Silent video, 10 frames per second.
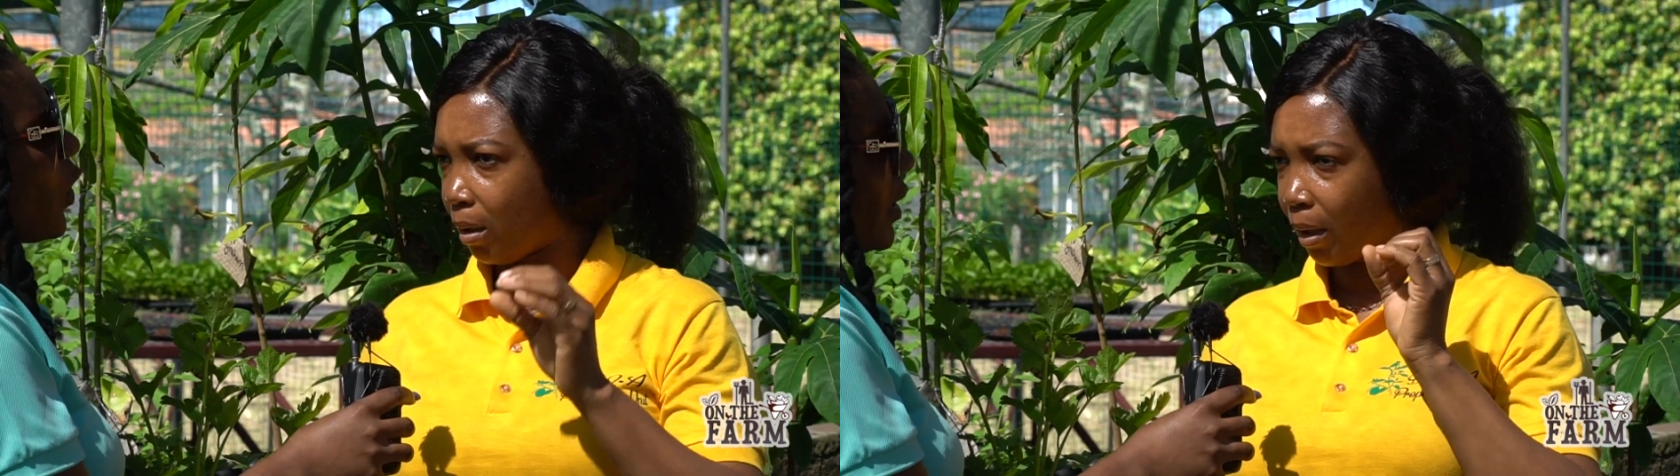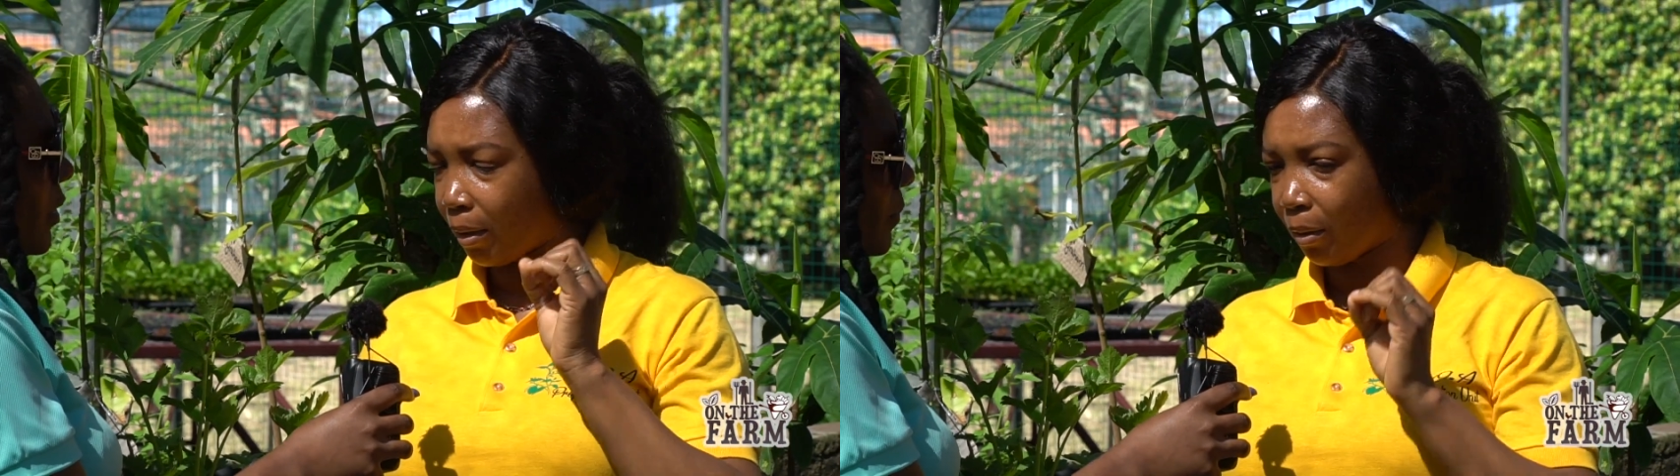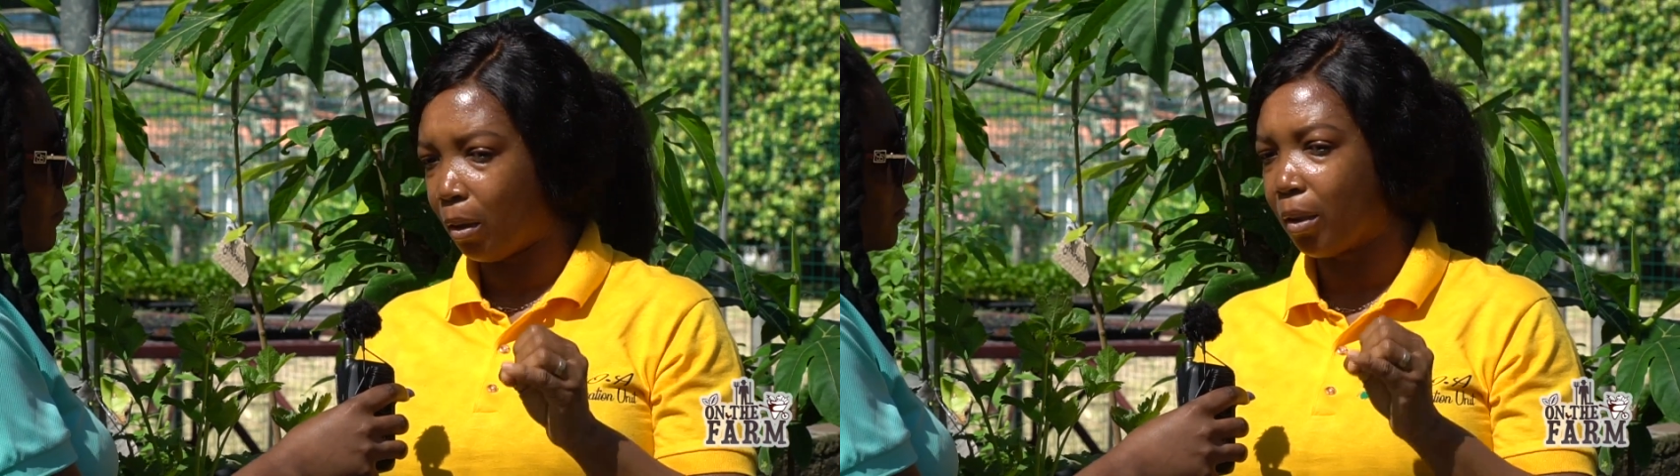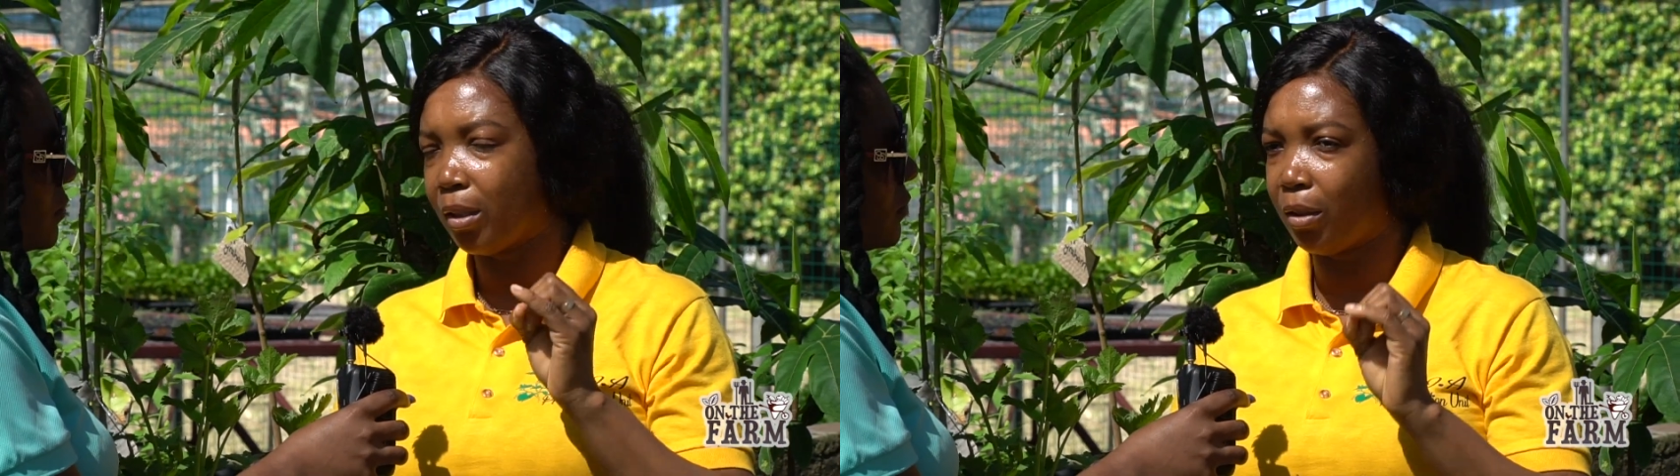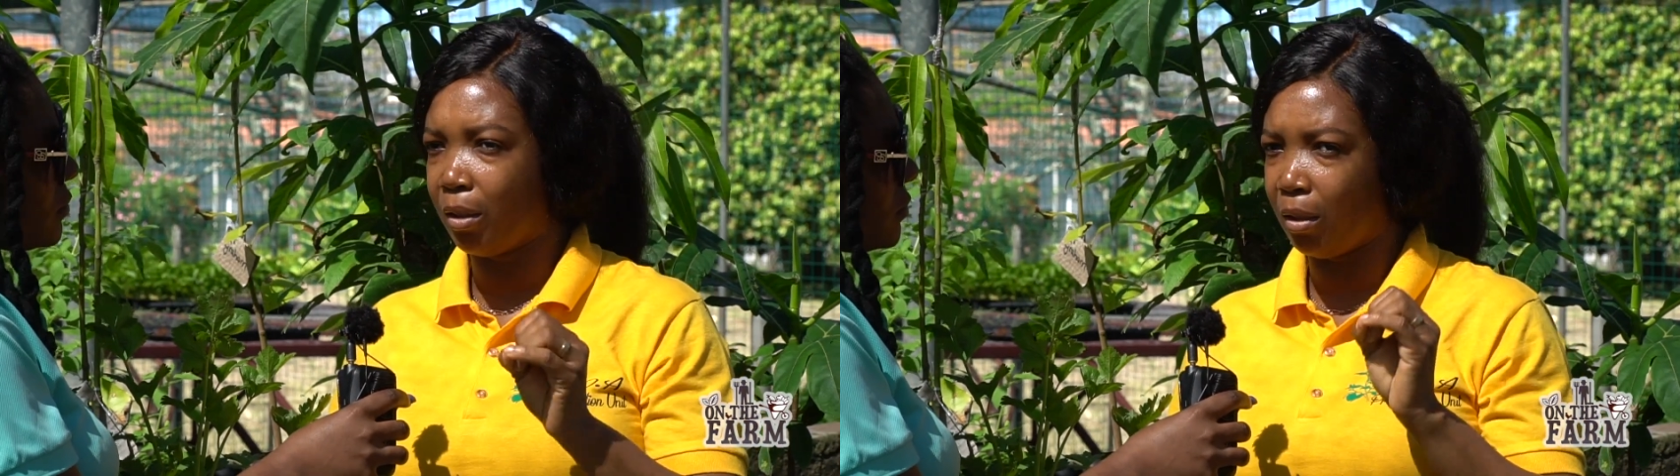as long as the
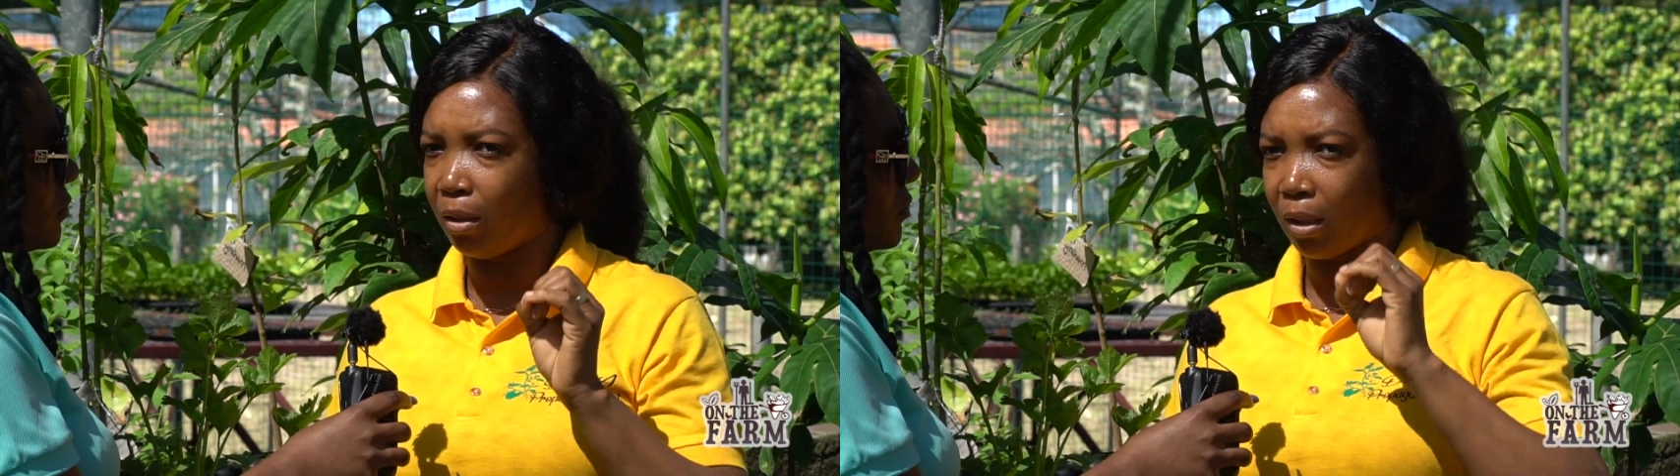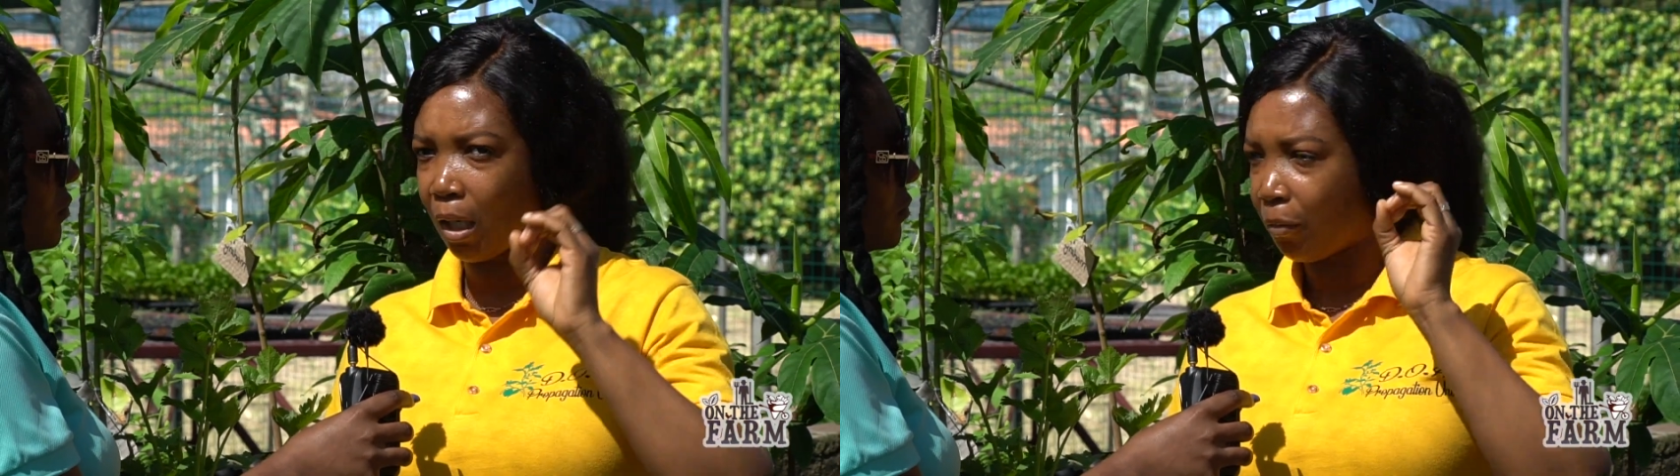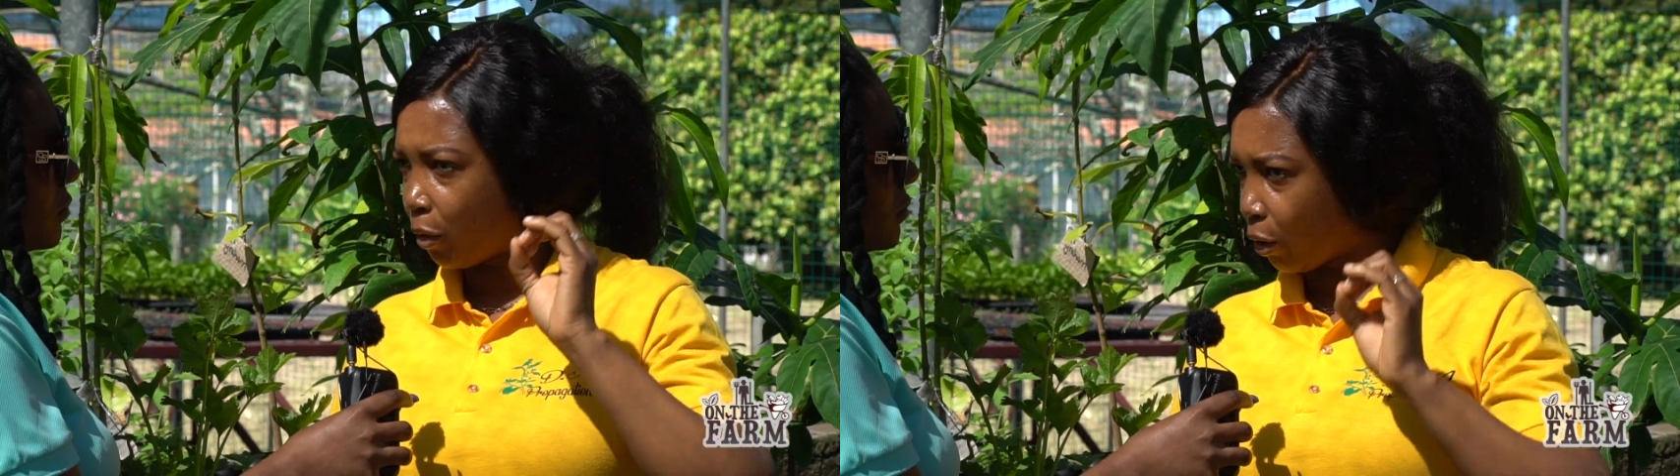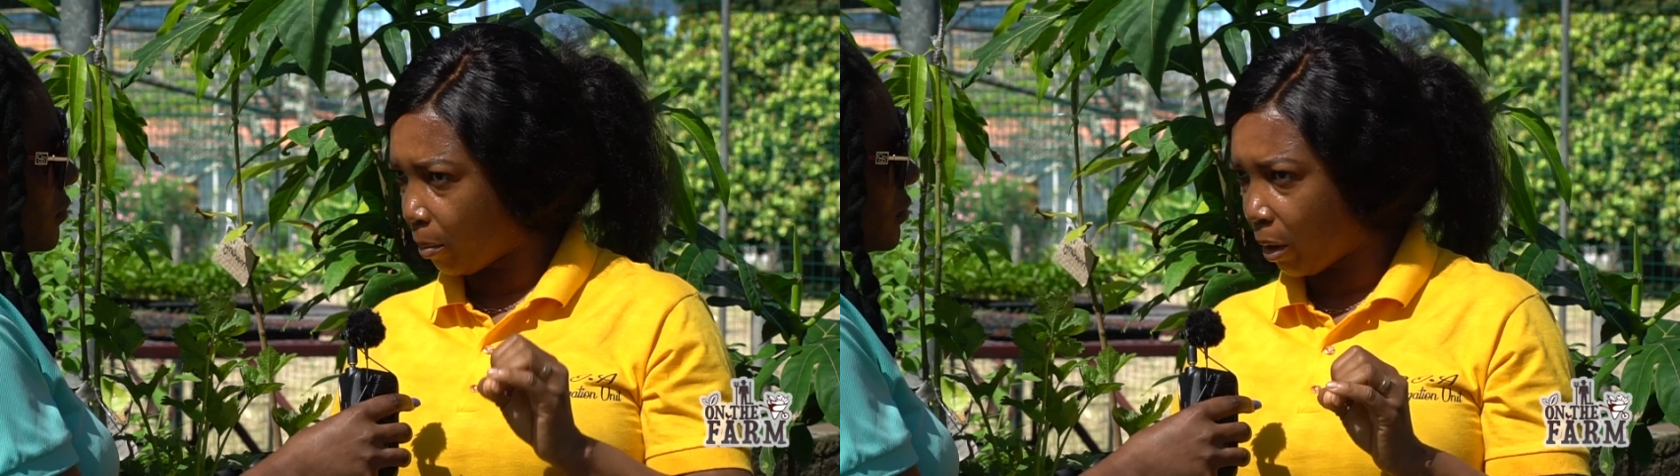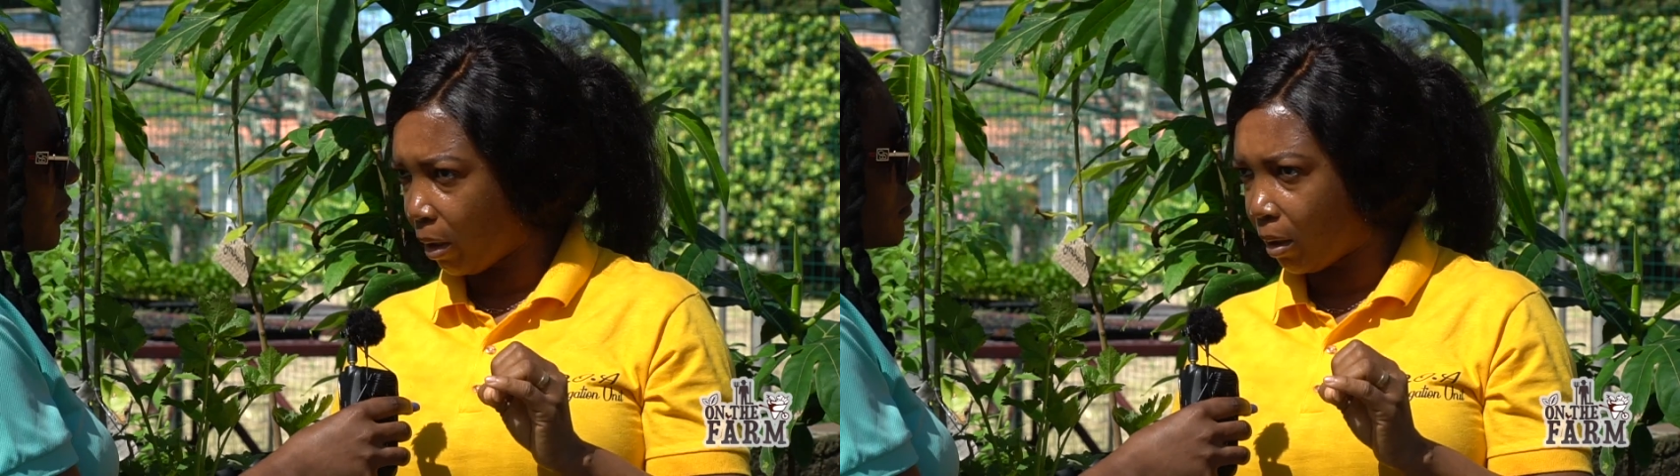seedlings haven't
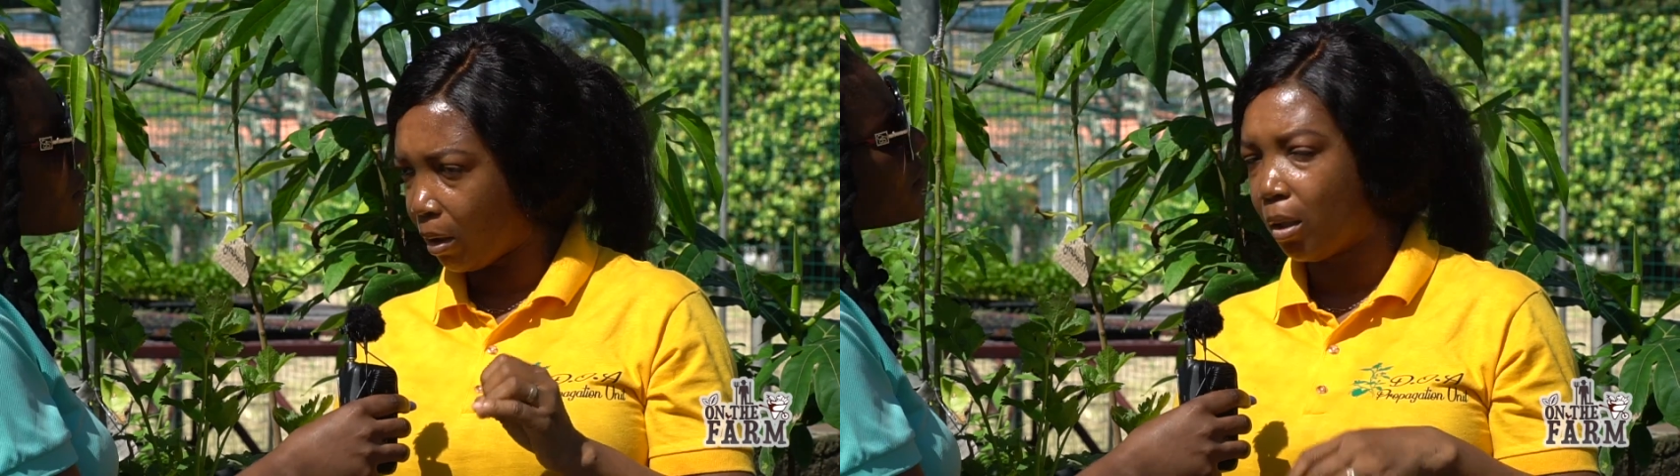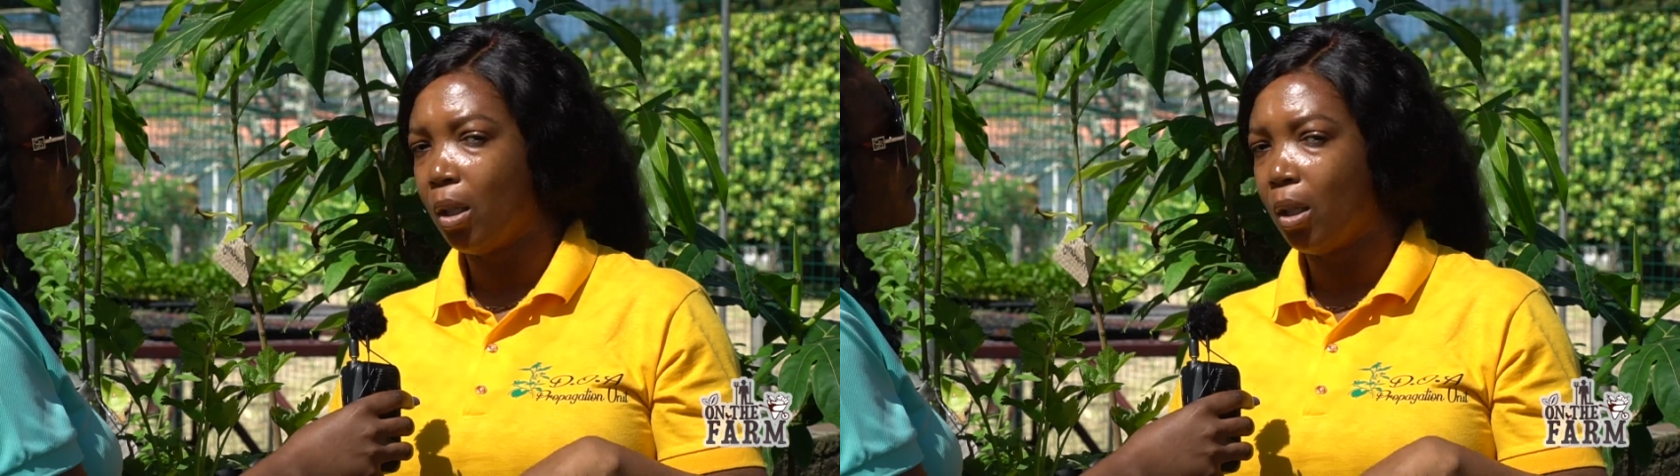germinated.